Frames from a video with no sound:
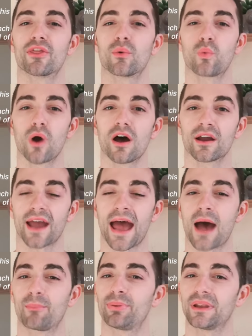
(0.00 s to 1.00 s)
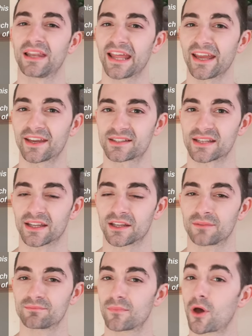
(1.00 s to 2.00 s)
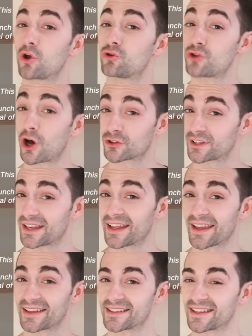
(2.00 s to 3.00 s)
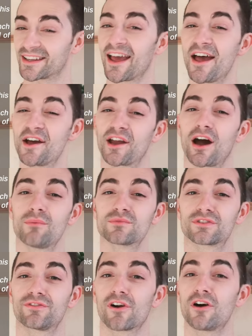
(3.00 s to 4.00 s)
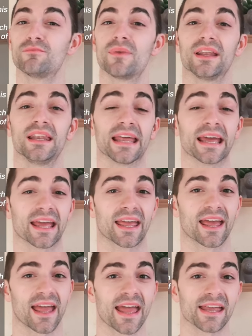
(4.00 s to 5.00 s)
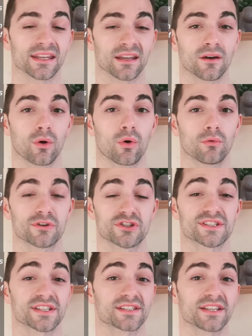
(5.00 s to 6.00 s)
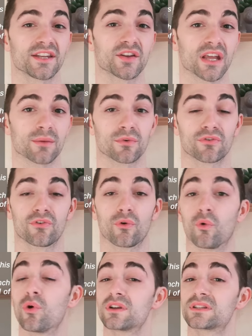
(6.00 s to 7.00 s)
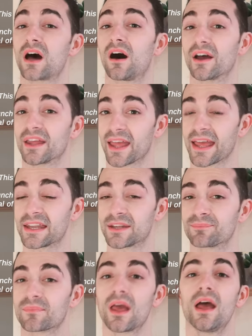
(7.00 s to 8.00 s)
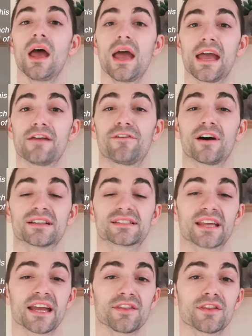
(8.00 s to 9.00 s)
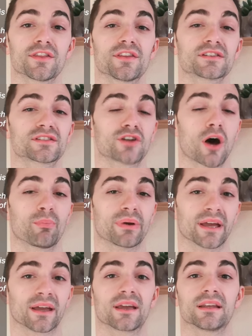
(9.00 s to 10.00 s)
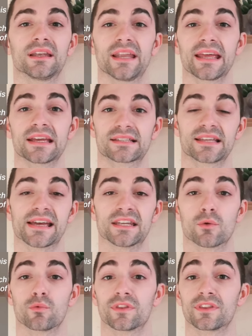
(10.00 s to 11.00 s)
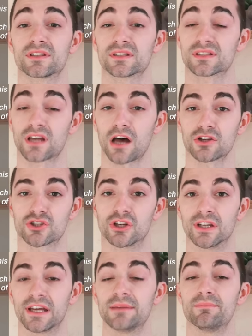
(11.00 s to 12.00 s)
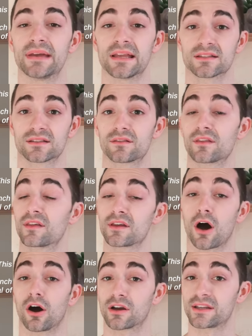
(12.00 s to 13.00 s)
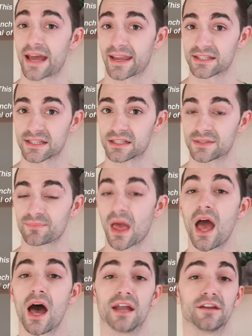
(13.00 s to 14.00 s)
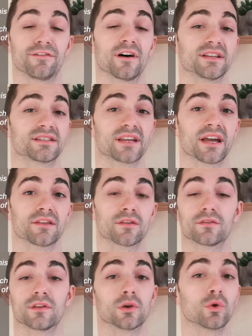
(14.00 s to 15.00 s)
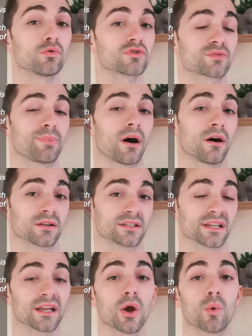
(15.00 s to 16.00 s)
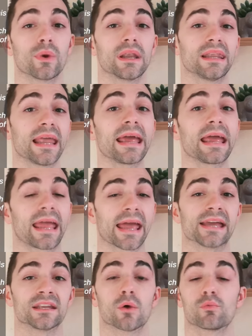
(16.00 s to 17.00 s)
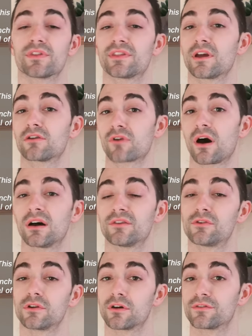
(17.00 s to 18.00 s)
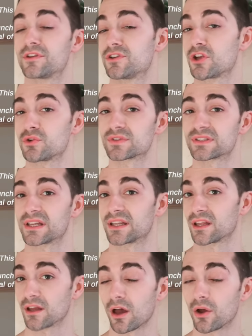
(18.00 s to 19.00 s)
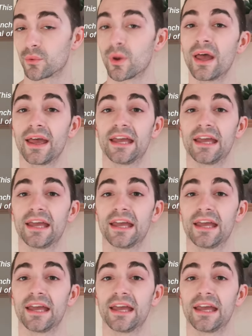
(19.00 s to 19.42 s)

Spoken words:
The work app LinkedIn, not LinkedIn, comes from LinkedIn, which is a synonym for tie in. If I say that this topic links in with the discussion, it means that they are connected. And if I say that the launch party will link in with the arrival of the new CEO,